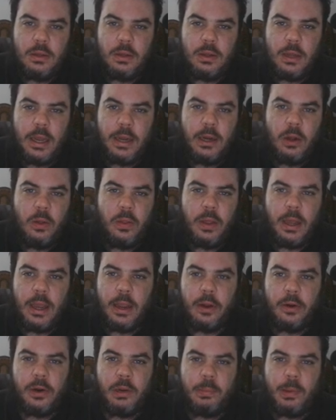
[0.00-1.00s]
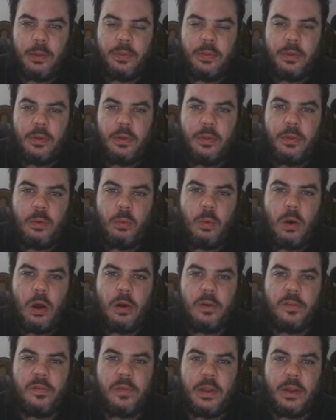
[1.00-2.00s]
I know that I heard about the
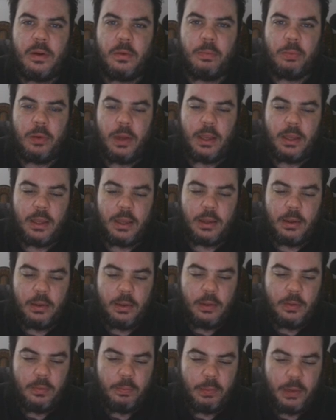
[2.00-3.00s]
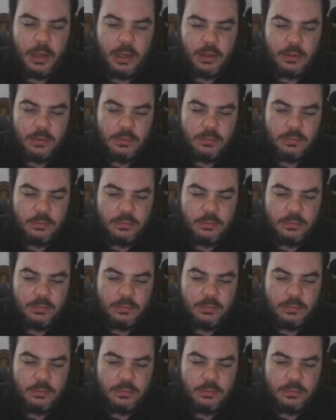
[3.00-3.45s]
water feeder breaking, but